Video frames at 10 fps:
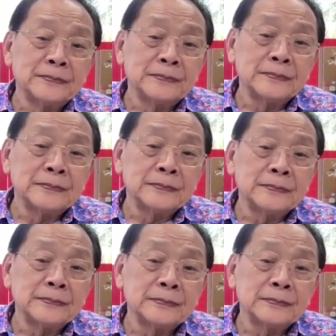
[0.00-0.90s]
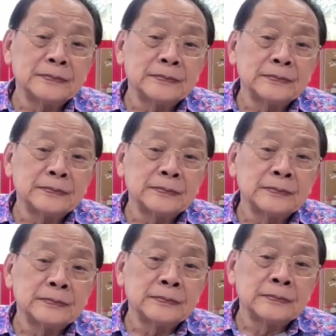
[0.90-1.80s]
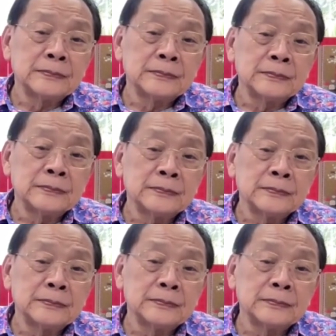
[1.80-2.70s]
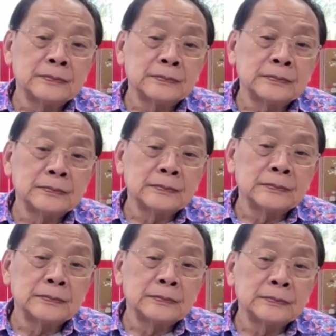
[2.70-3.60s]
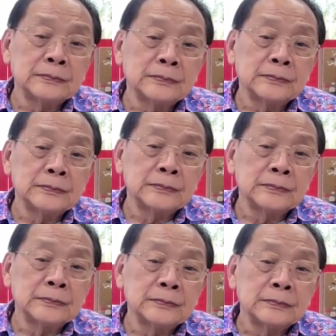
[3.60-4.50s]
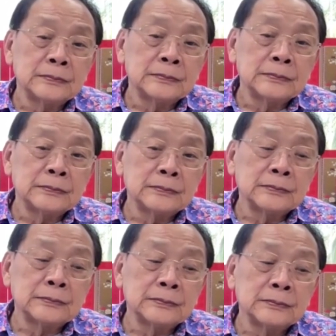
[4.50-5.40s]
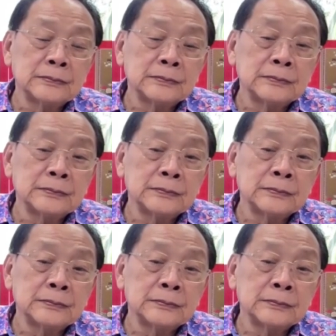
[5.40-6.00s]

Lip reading: This person isn't speaking.